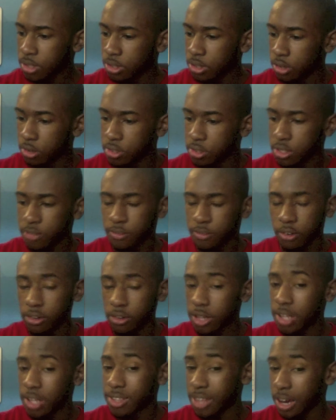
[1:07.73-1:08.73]
noted for
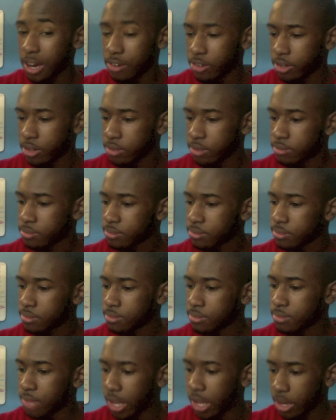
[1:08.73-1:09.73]
their dairy,
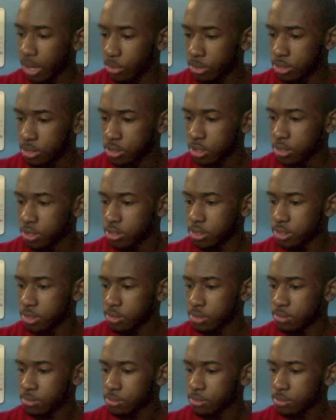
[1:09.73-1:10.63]
like Wisconsin,